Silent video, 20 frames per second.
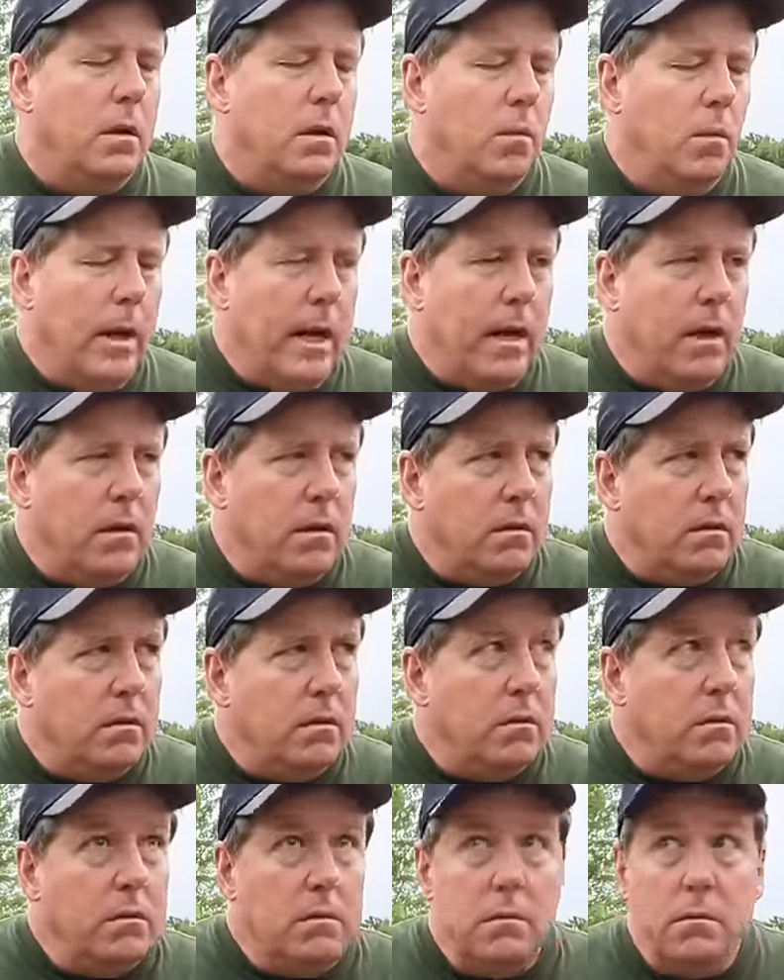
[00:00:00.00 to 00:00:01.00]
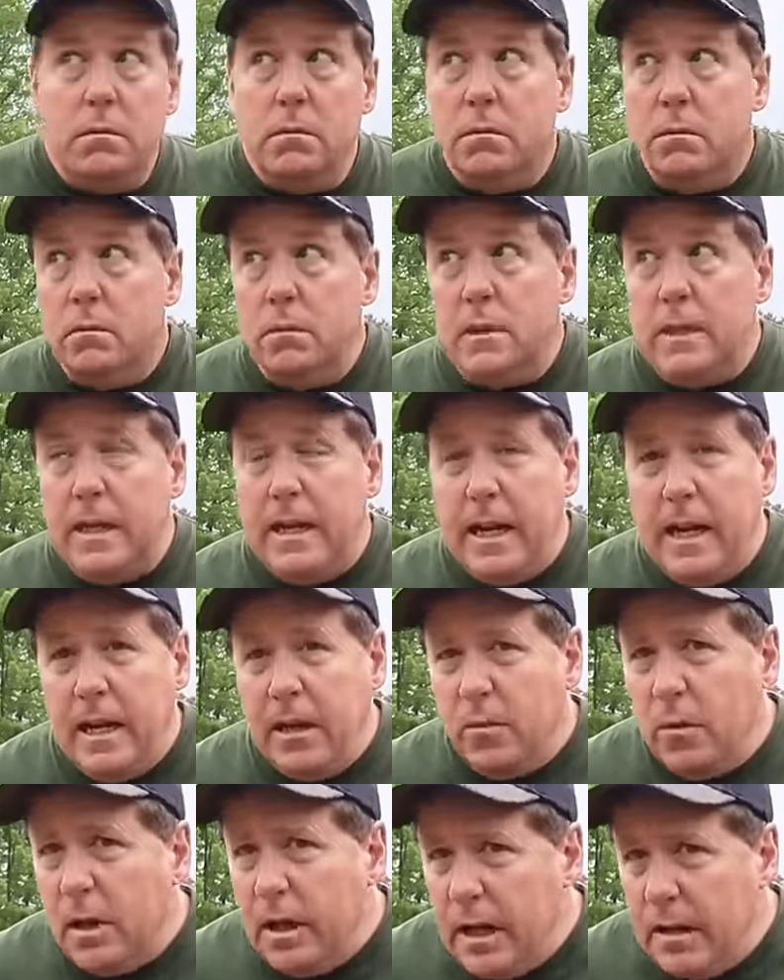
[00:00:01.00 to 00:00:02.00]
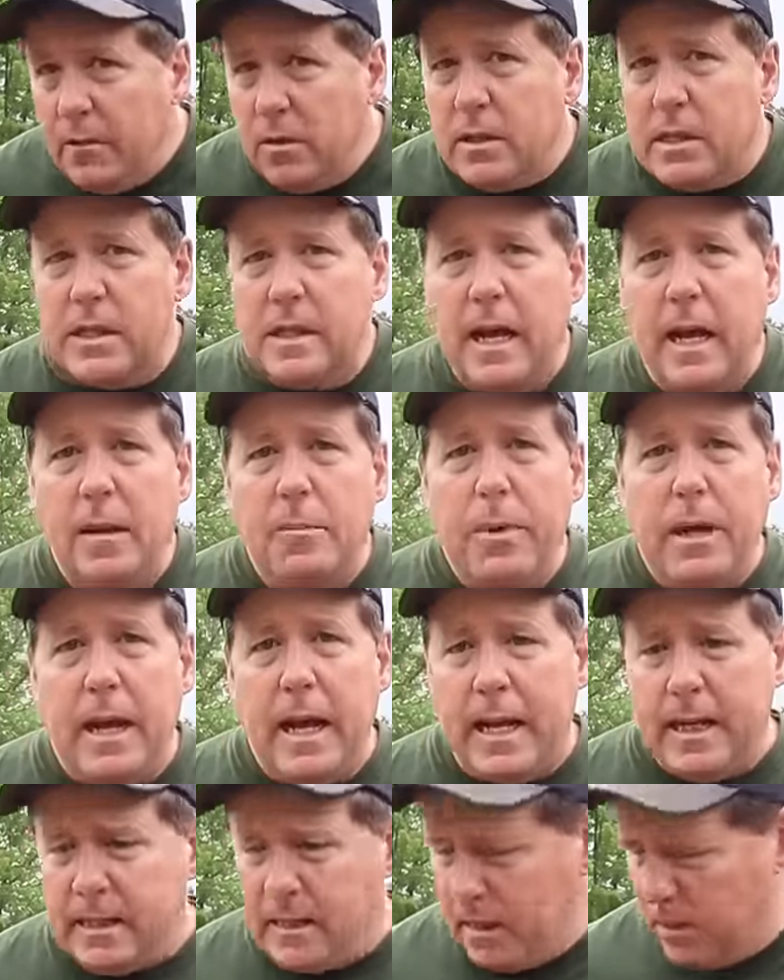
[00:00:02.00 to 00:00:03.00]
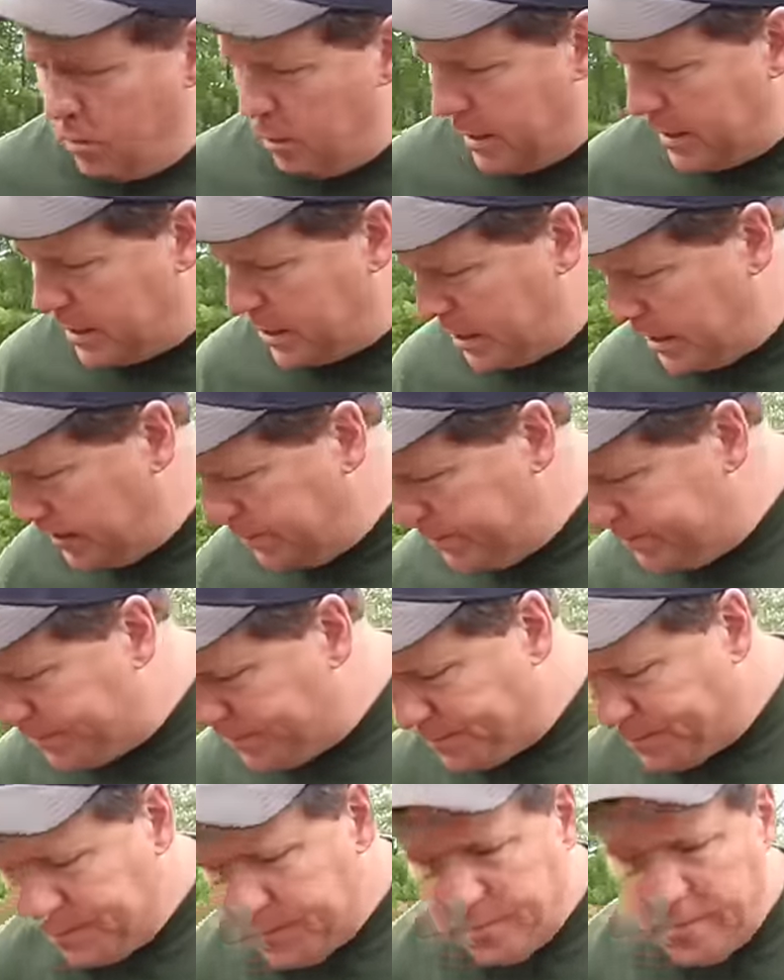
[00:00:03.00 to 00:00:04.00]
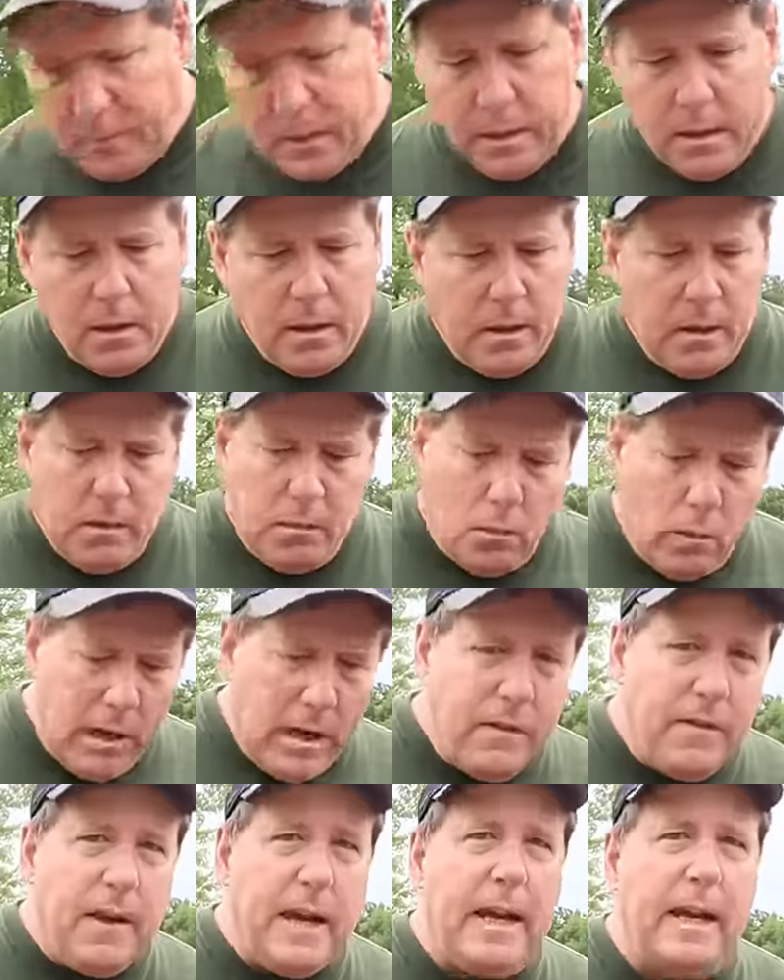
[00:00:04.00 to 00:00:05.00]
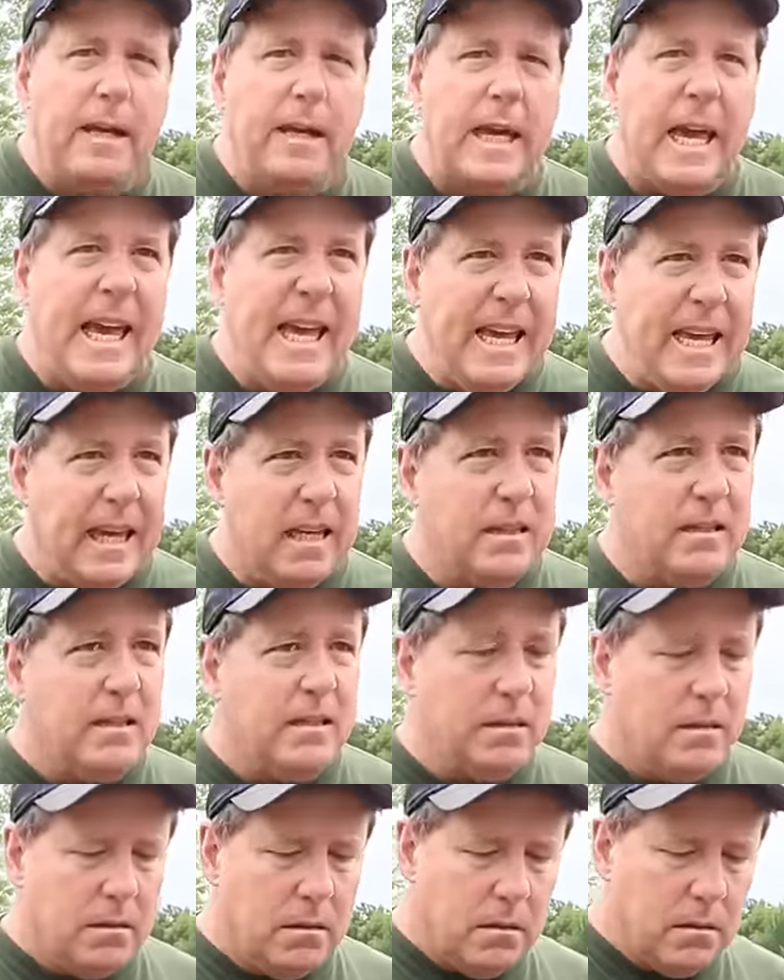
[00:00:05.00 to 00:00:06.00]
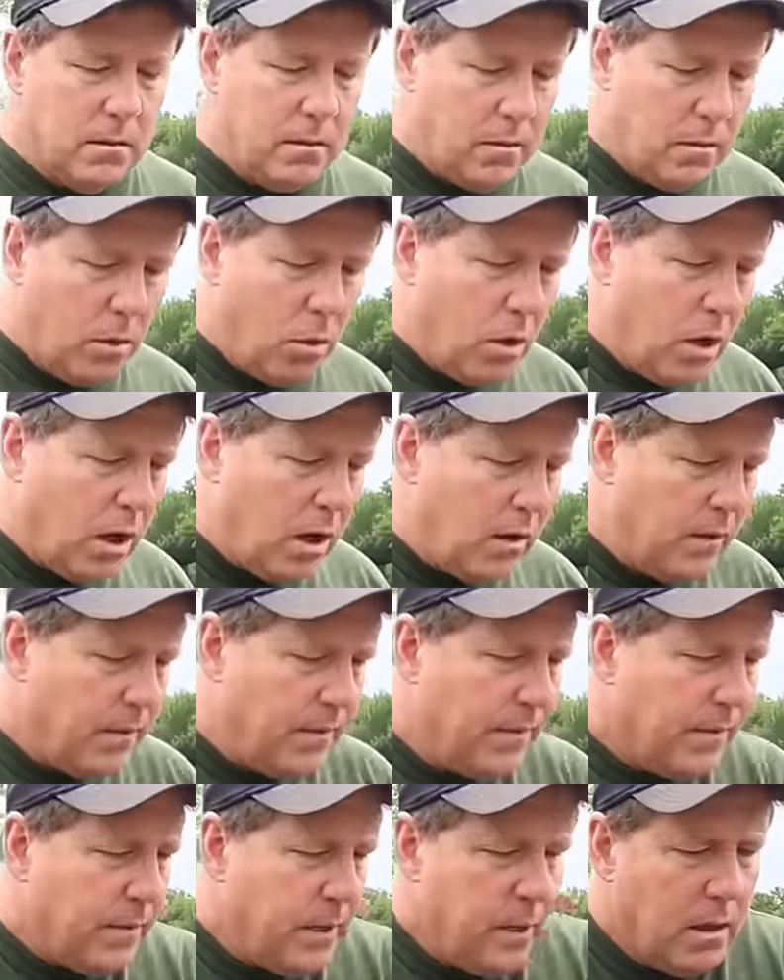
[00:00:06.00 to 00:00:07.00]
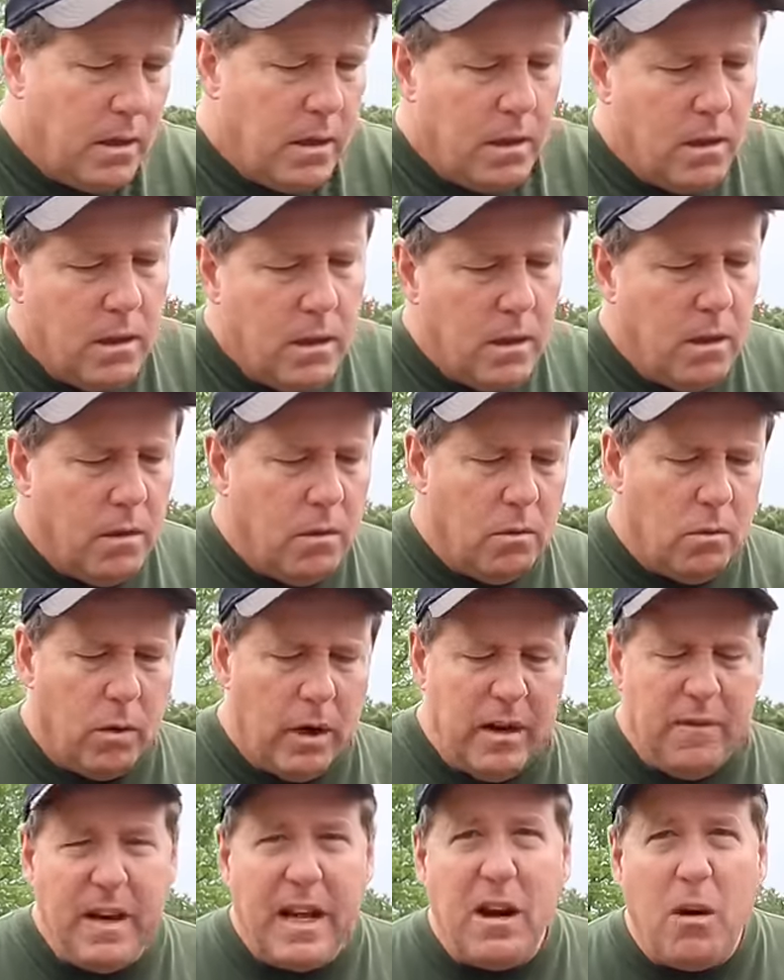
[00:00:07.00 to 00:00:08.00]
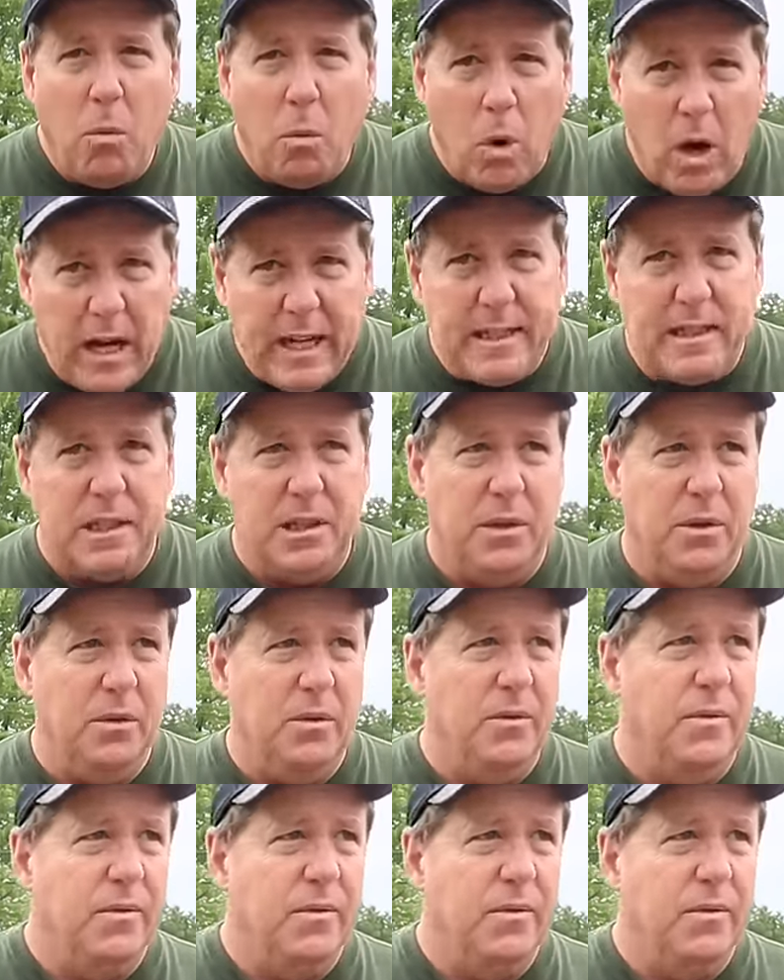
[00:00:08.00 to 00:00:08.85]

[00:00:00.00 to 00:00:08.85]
Well, did anyone ever stop and ask the question, what if I can't? Or what if I don't want to?